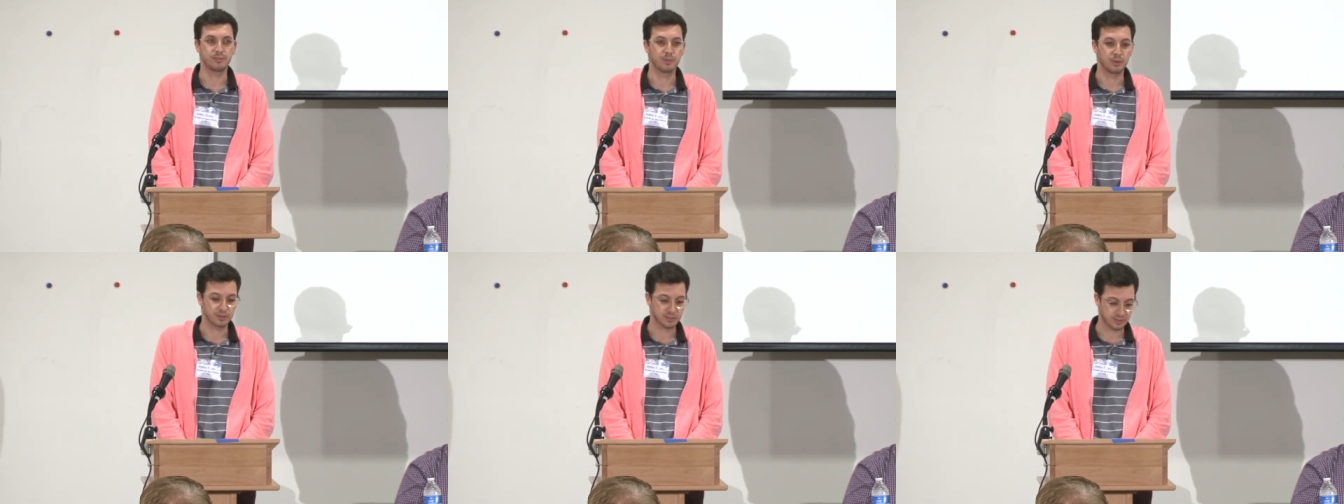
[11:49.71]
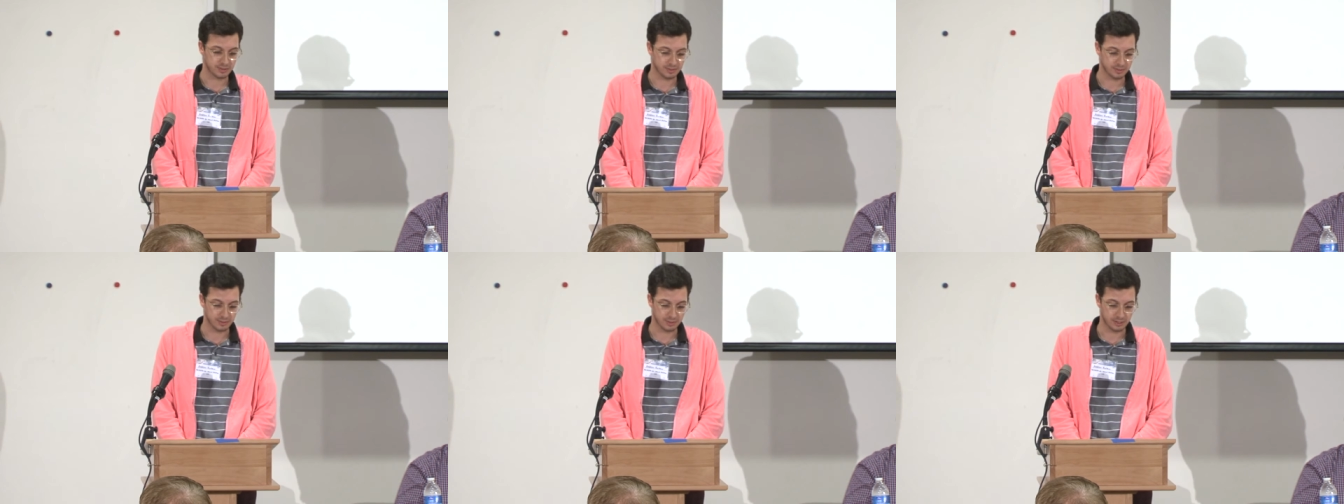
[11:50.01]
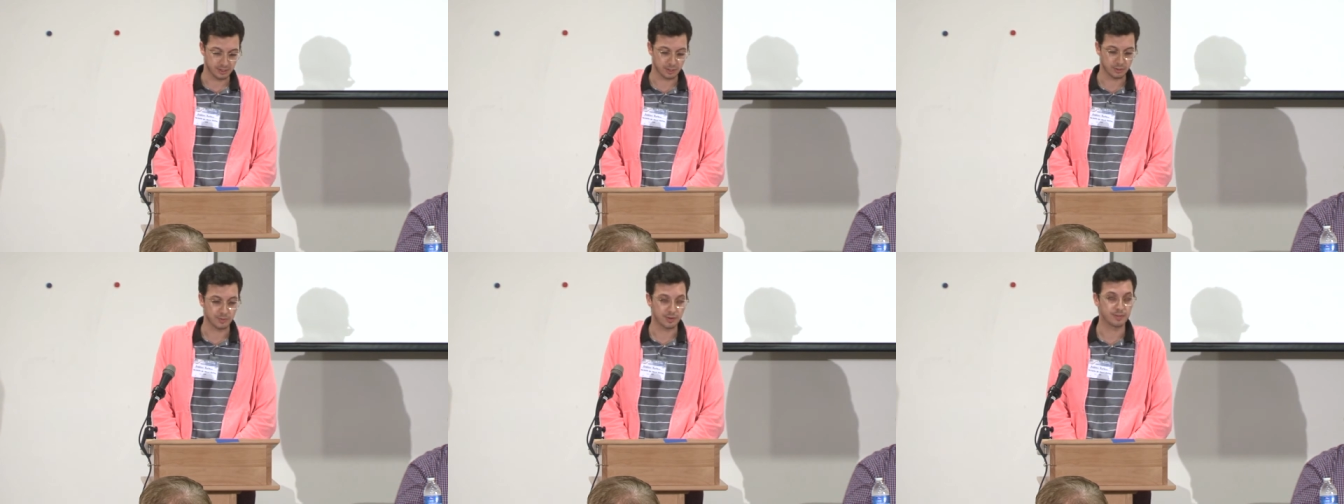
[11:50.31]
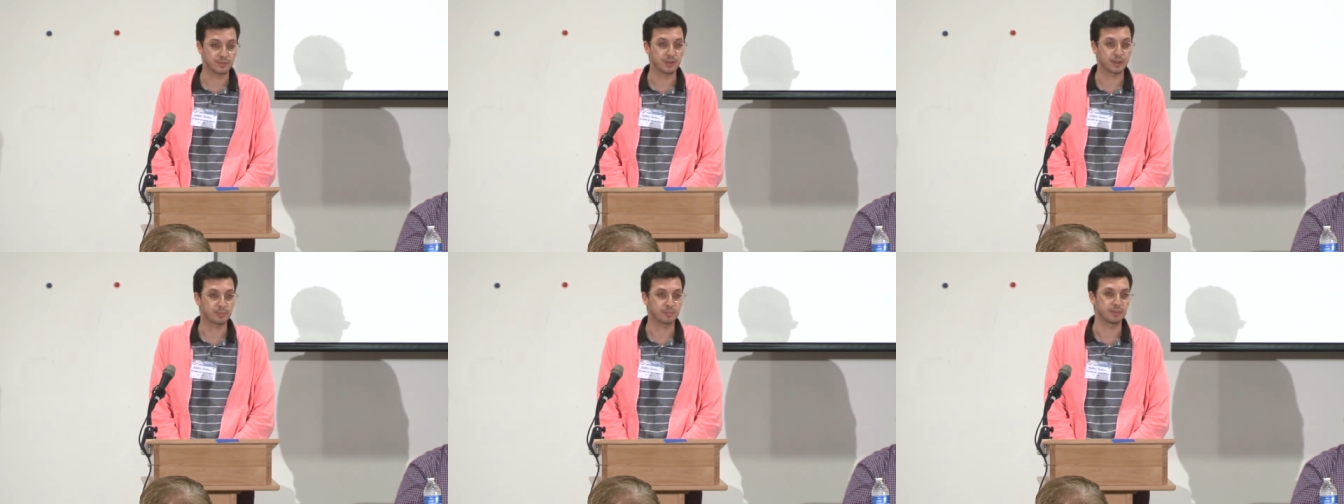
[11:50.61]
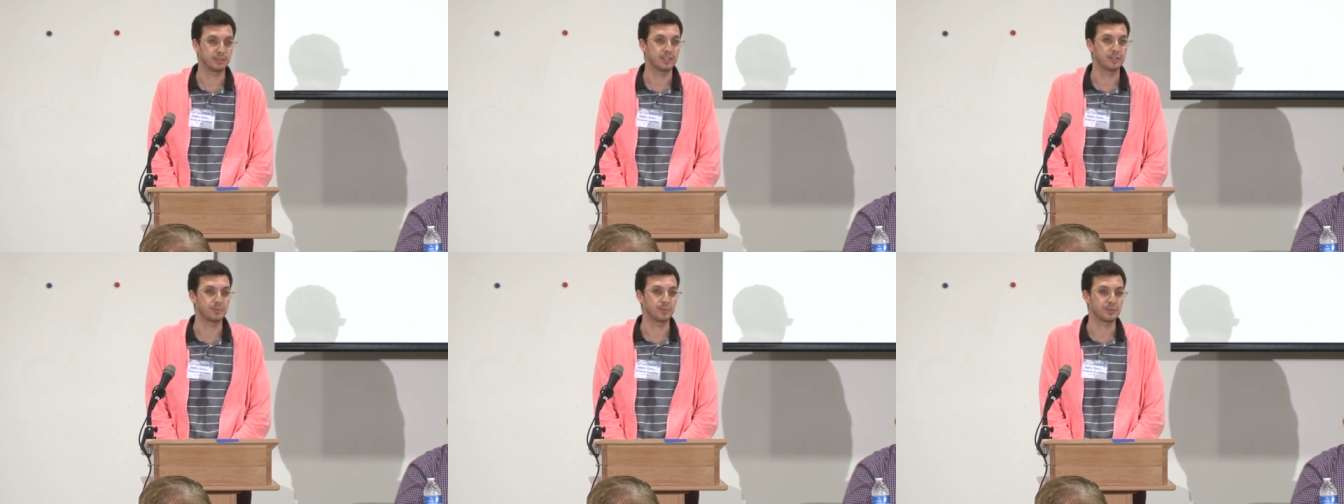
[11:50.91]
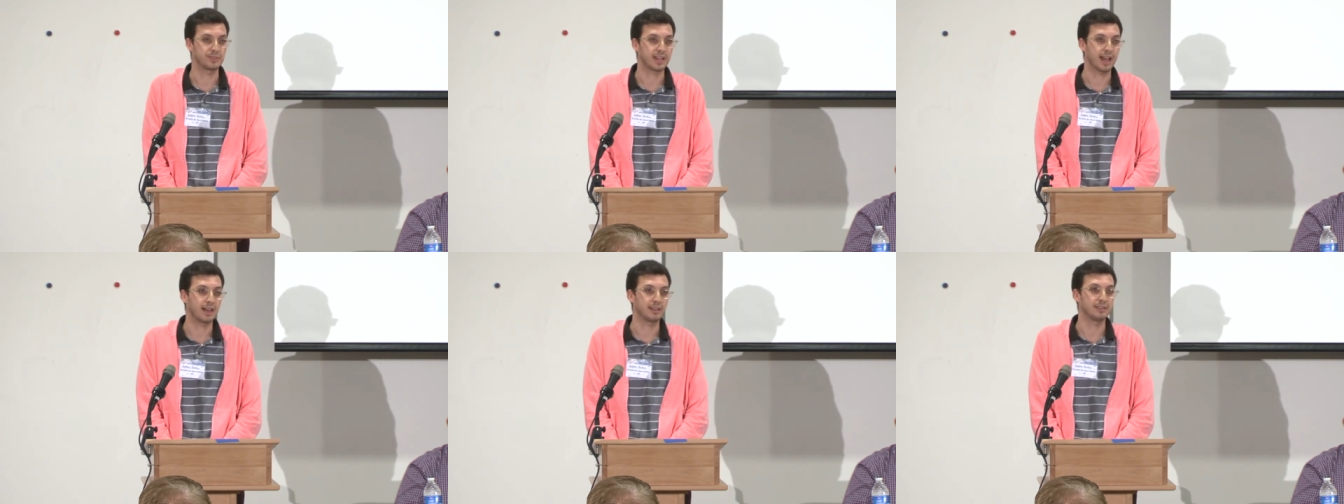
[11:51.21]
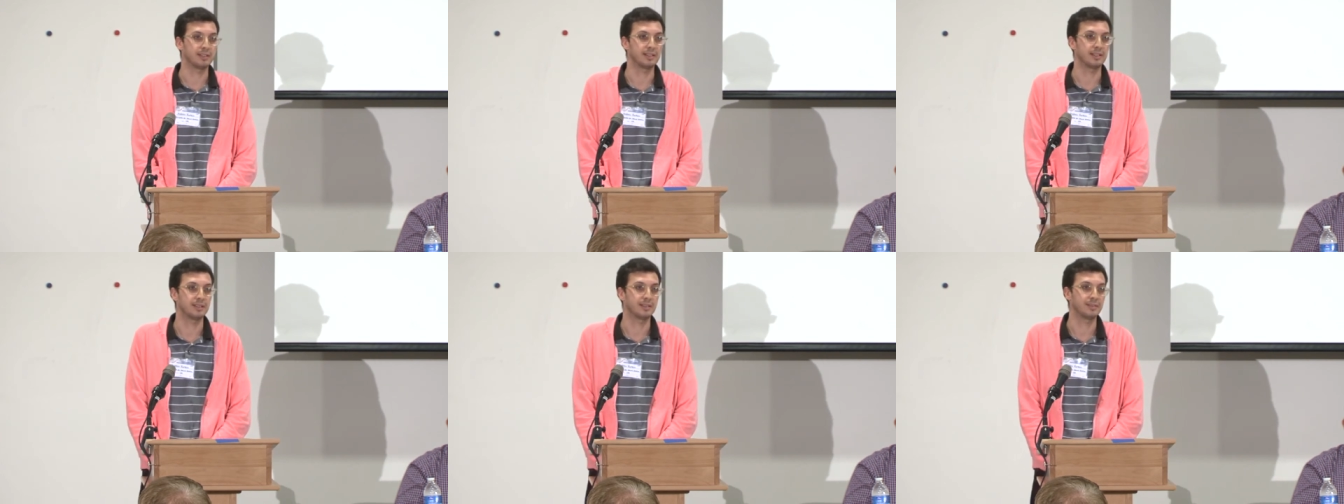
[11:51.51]
most horrific police
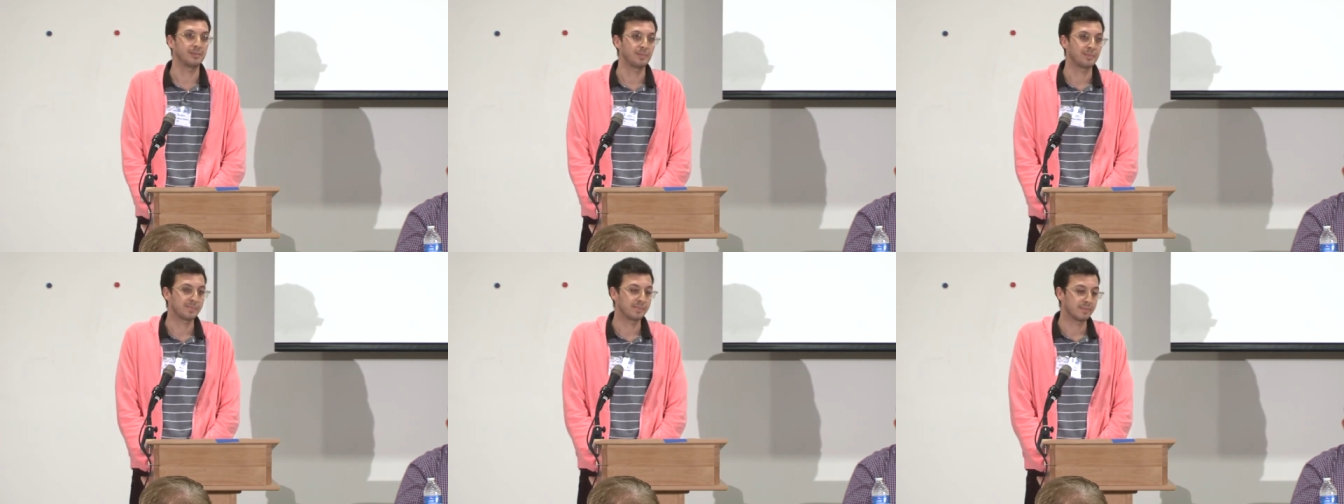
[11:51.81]
brutality.